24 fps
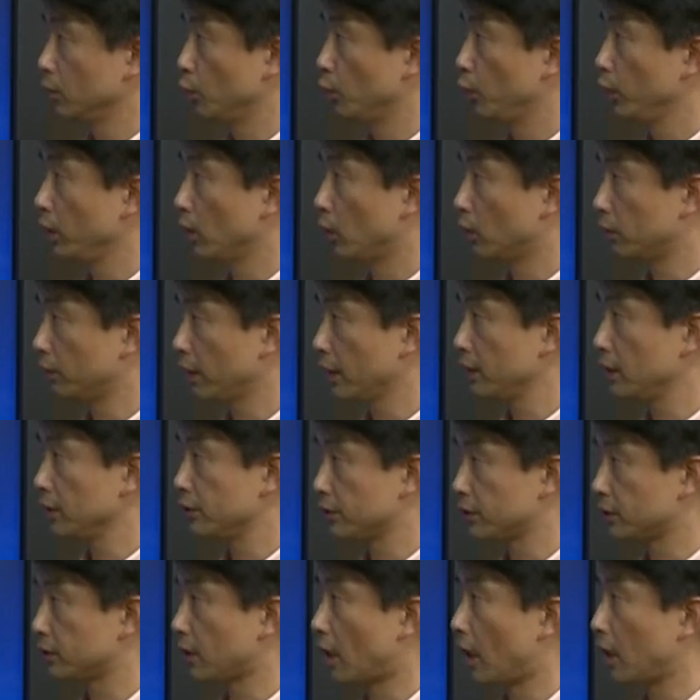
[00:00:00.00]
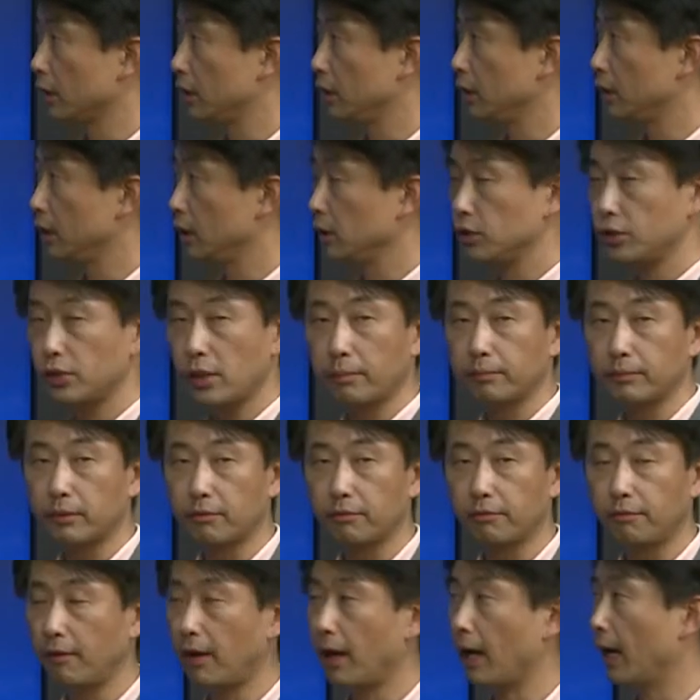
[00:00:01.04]
we already started in Chapter
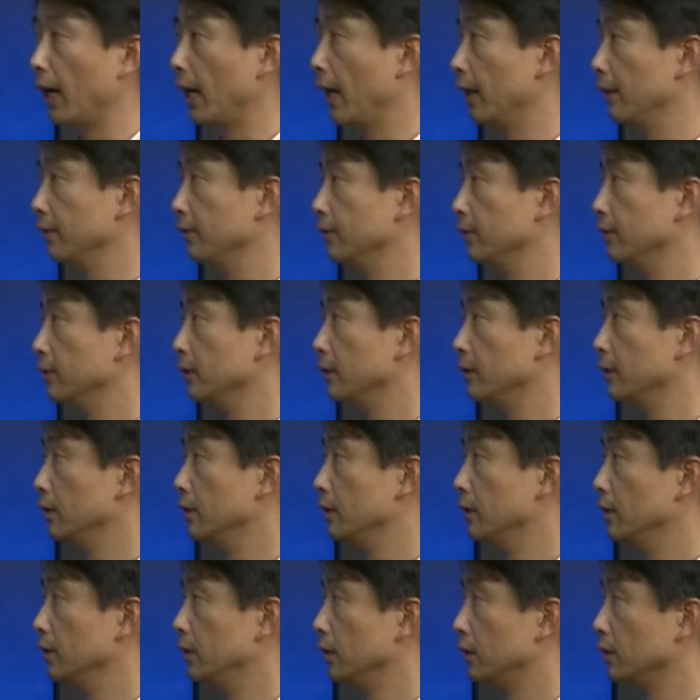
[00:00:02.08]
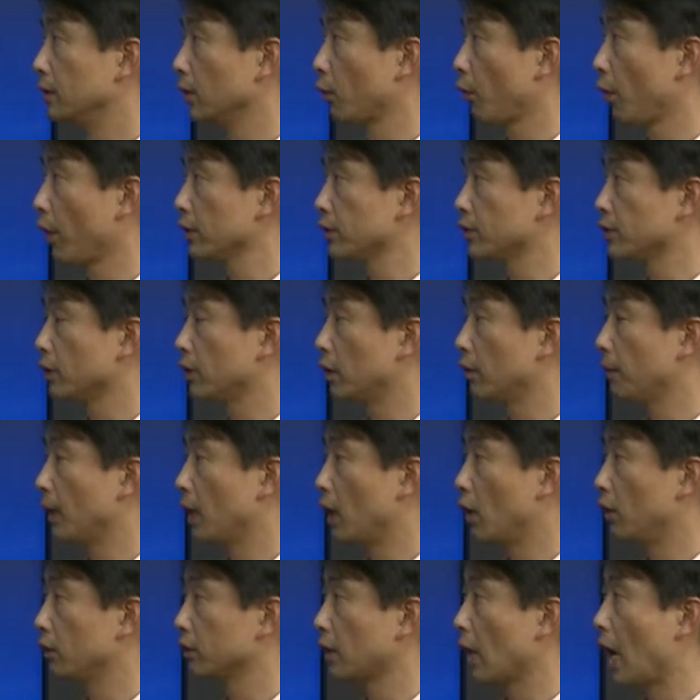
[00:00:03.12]
5 the question
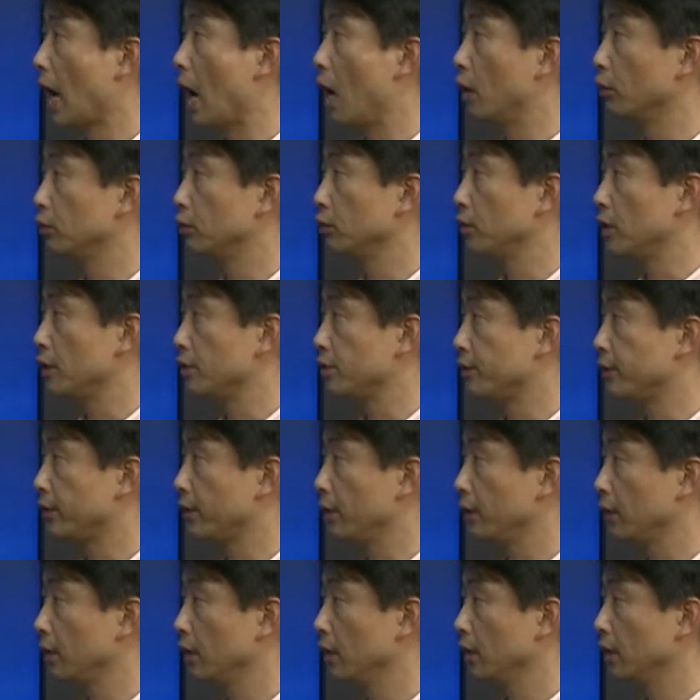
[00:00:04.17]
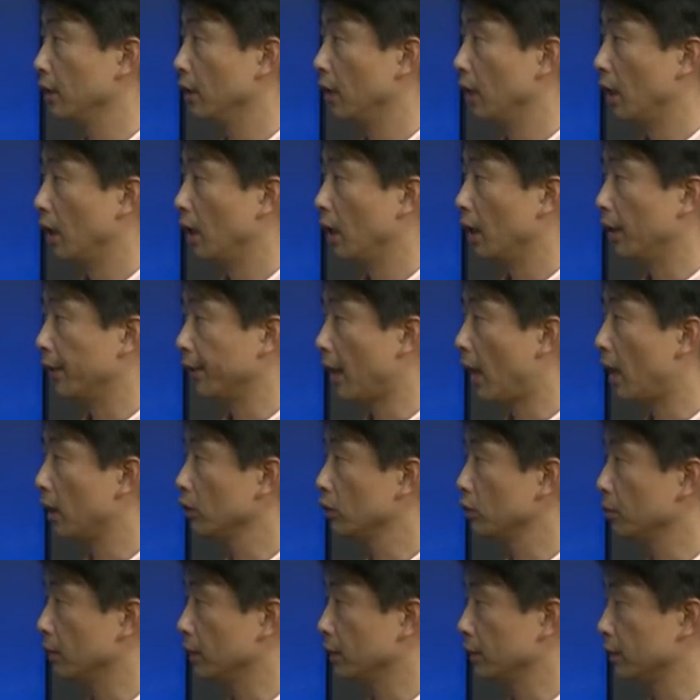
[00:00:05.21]
about how to distill an
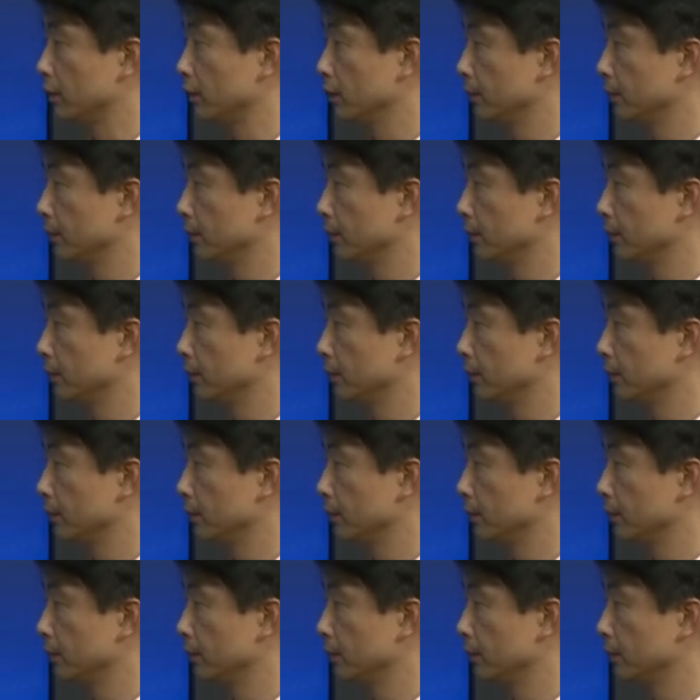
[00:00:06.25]
argument.